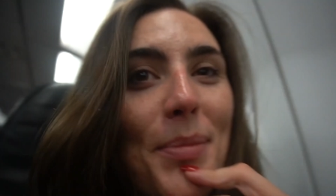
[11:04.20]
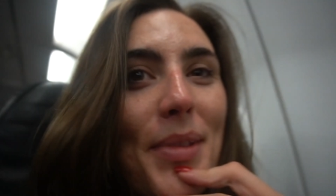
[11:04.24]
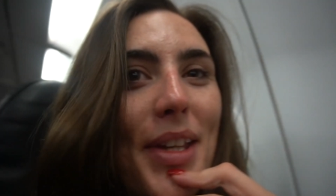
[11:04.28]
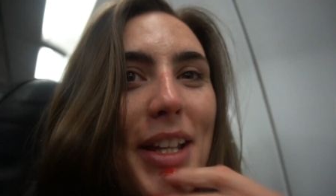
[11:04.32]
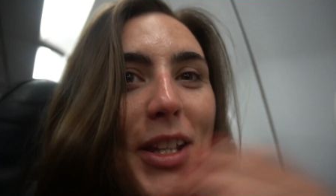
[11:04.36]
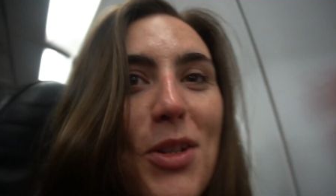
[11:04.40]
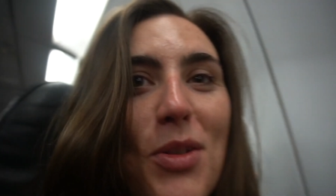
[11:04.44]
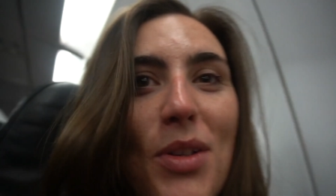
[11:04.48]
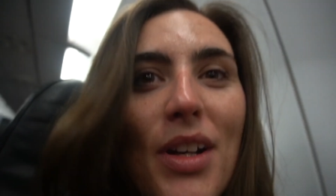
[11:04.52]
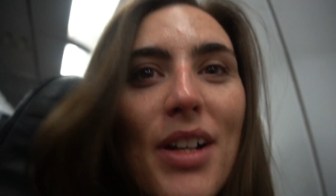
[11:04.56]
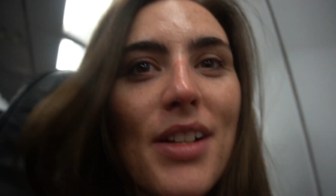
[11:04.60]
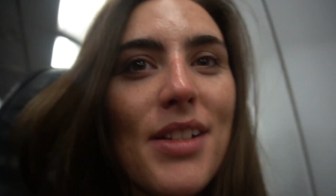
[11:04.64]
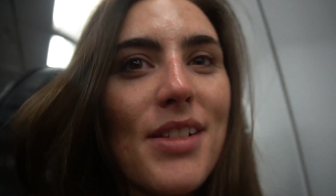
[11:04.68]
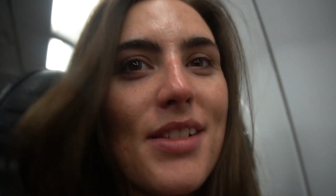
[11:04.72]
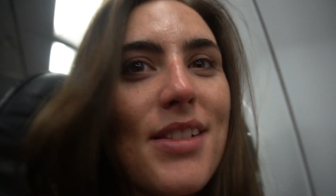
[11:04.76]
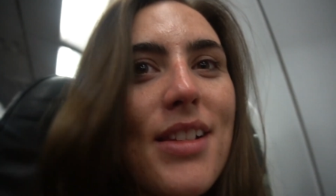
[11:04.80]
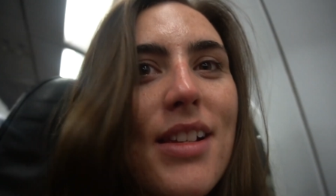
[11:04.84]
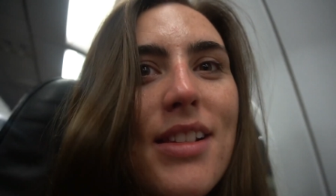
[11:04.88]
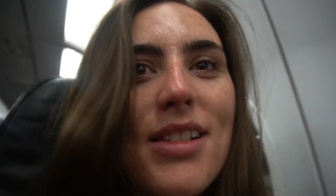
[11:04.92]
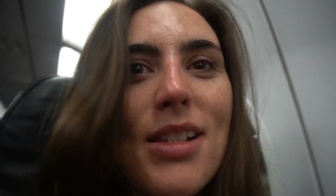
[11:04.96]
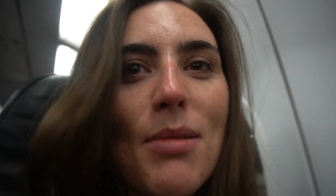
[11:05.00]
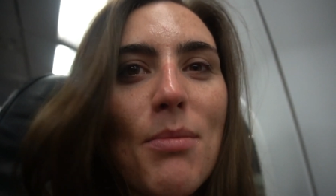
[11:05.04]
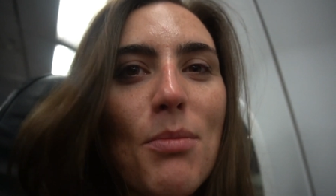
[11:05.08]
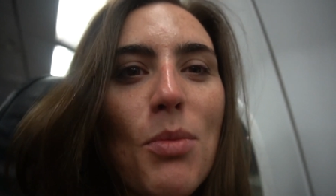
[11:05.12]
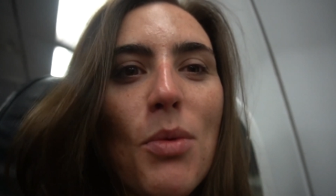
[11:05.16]
update you guys
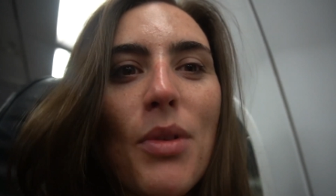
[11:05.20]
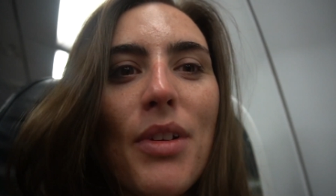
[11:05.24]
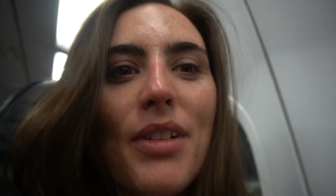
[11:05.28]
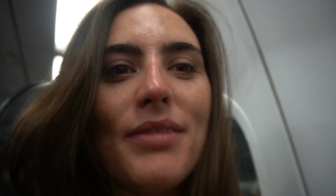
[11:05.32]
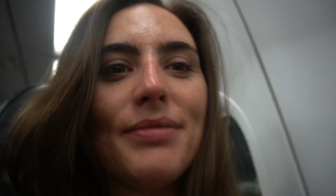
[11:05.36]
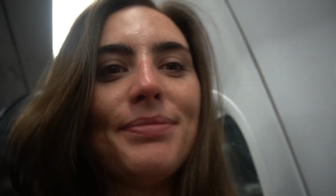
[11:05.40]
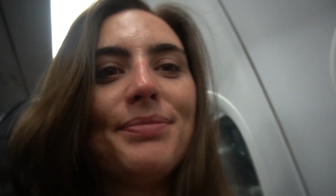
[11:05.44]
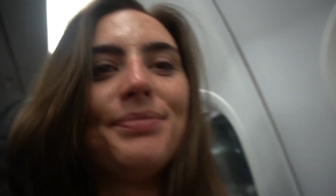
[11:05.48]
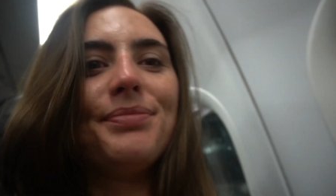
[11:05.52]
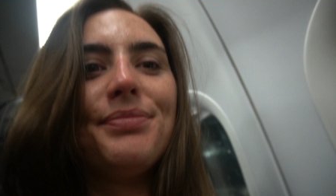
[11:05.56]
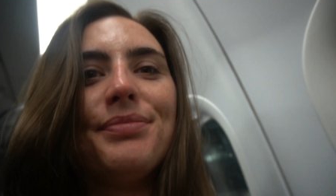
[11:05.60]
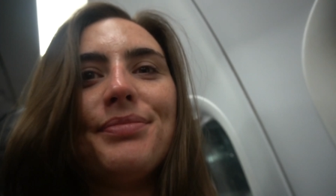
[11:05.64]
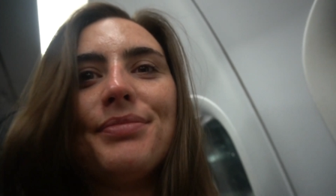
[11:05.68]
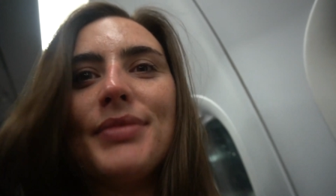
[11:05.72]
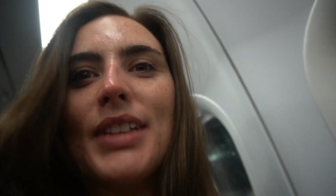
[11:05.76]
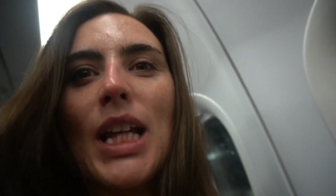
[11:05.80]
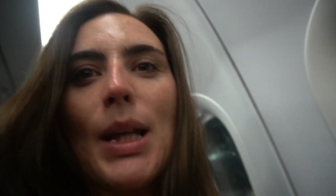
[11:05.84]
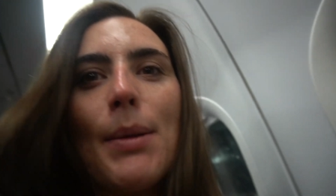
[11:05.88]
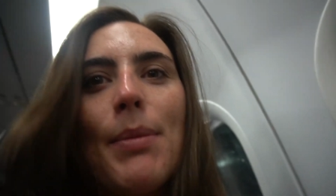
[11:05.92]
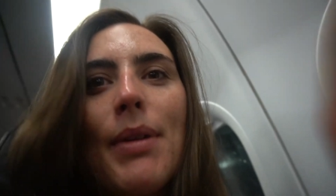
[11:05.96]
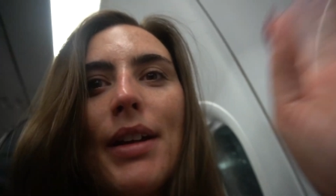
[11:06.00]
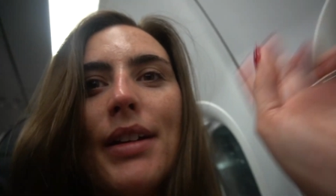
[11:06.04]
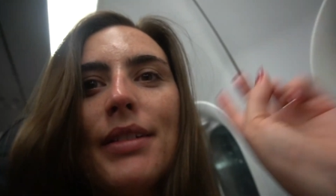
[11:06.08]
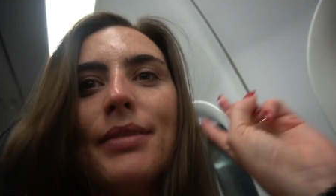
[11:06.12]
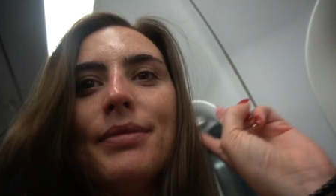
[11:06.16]
at some point.
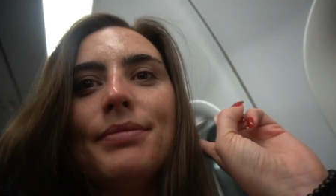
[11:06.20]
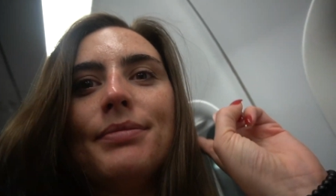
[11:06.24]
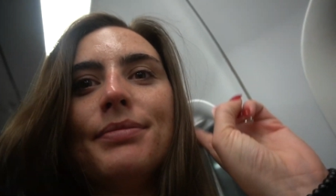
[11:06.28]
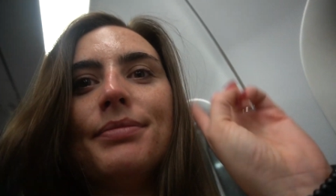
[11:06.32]
Okay, bye.